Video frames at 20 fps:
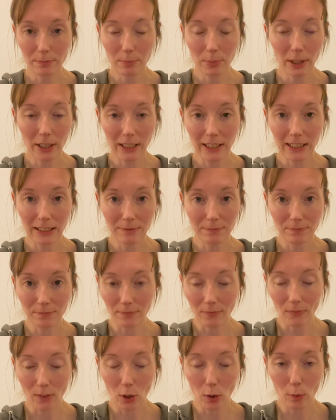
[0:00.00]
But in
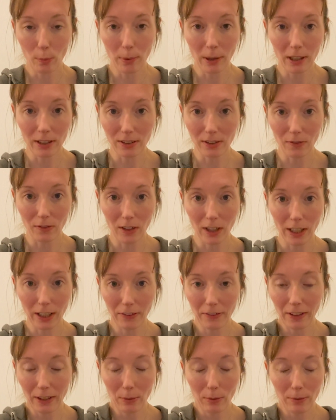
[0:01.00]
all parts of life,
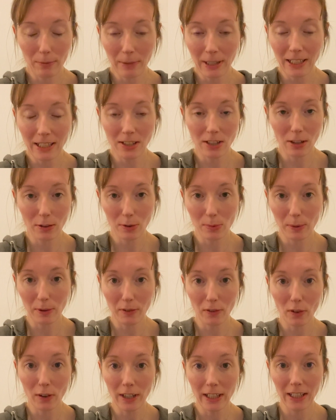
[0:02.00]
there were many times
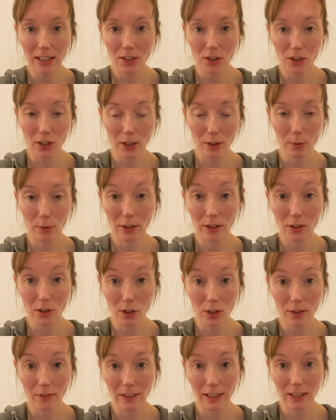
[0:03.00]
before I had a child where I should
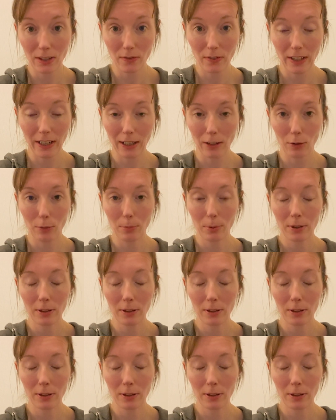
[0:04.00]
have asked for help.